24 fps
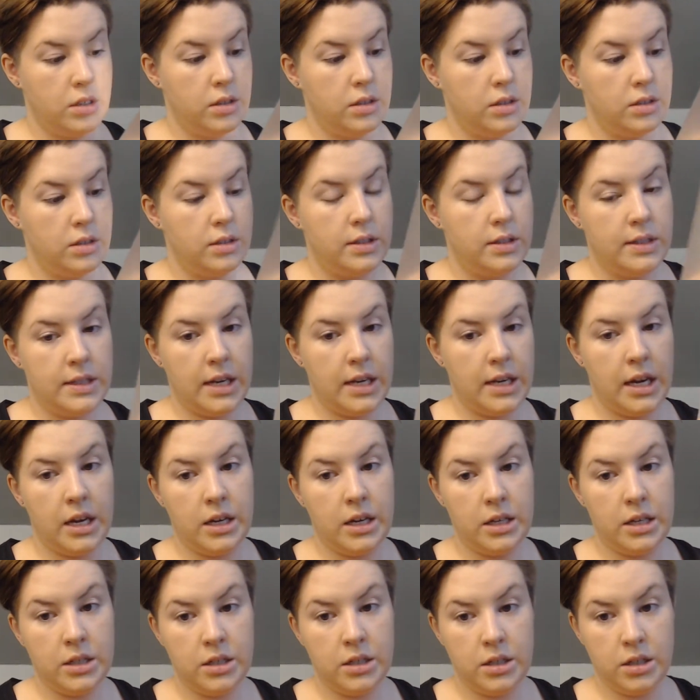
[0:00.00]

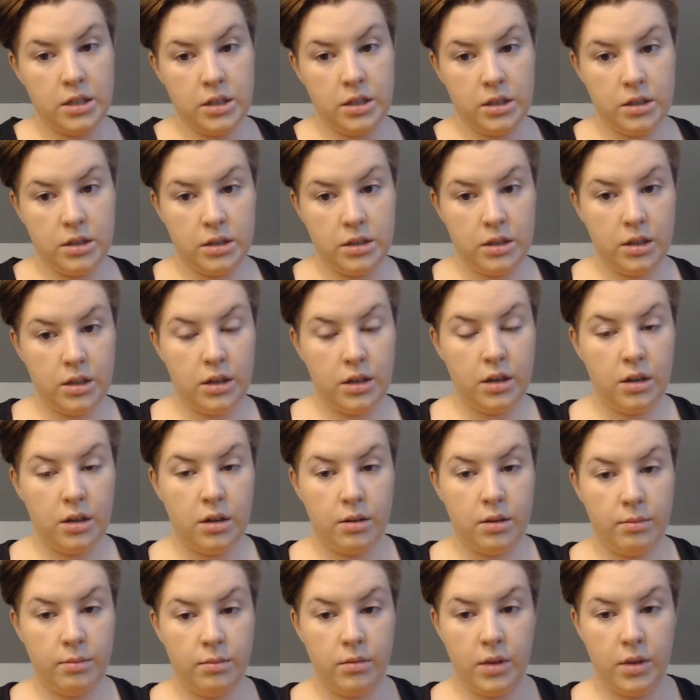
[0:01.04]
stand
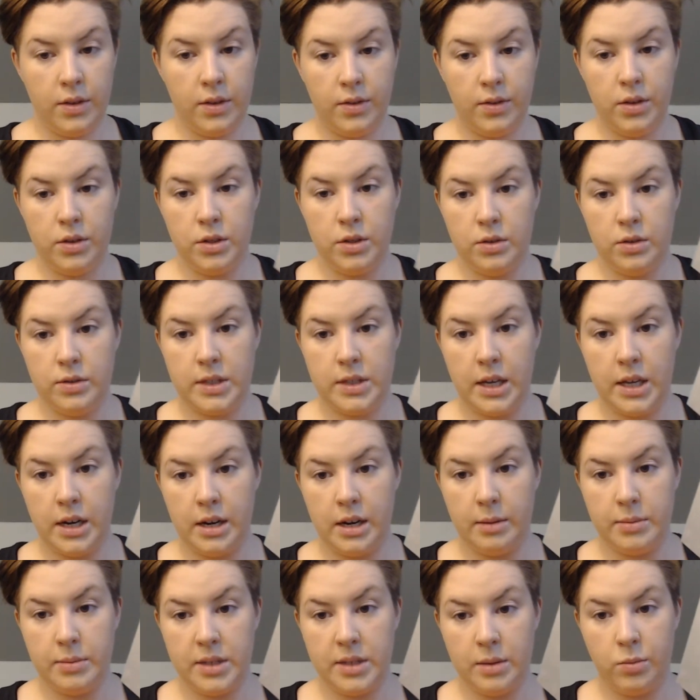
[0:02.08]
if you do set it
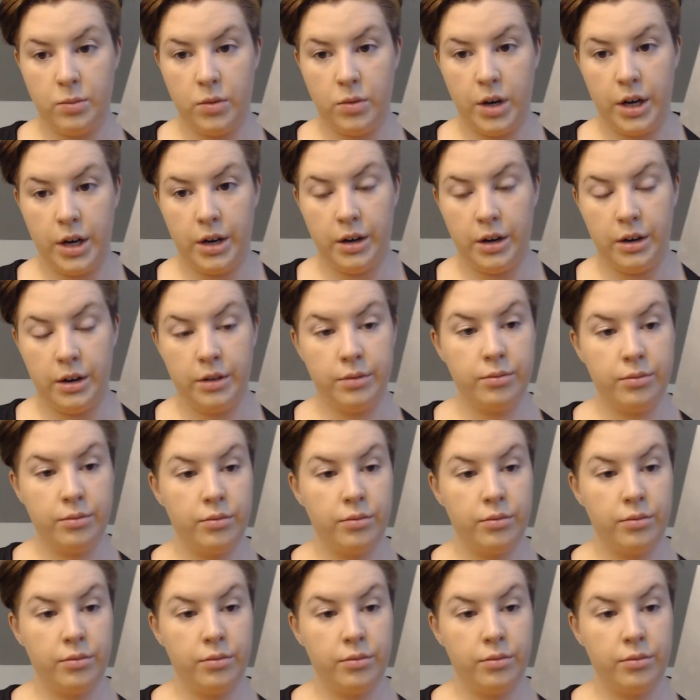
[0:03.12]
up somewhere.